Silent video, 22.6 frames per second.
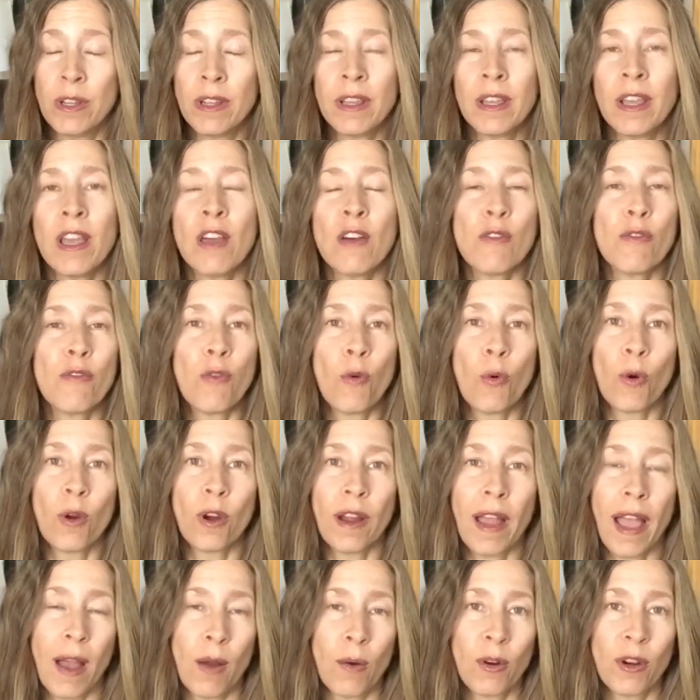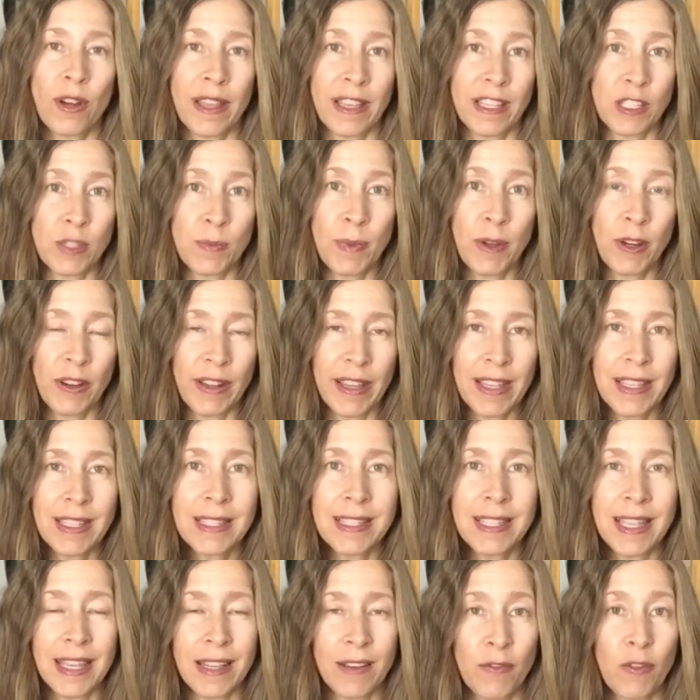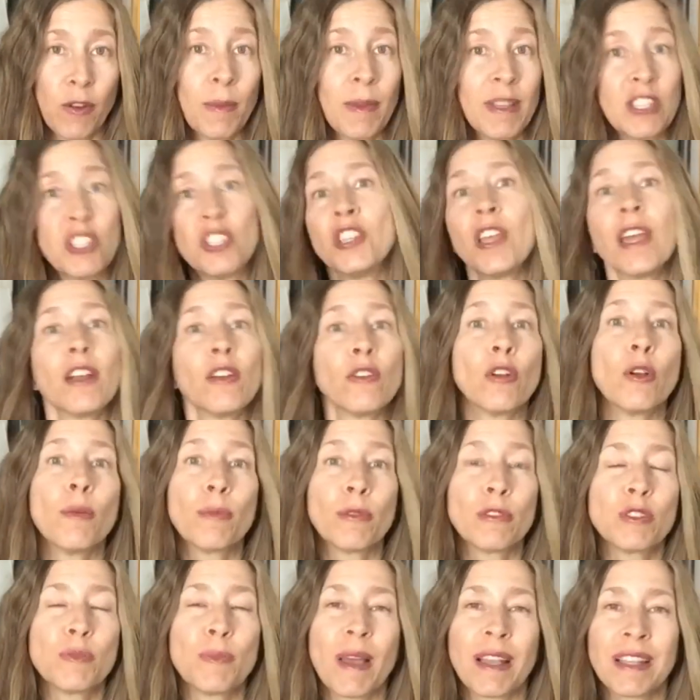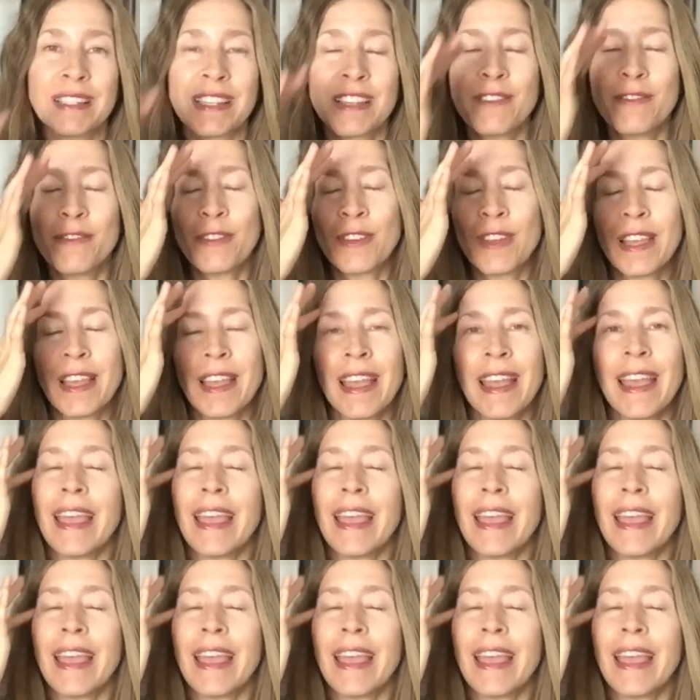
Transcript: for our experience from a general perspective. We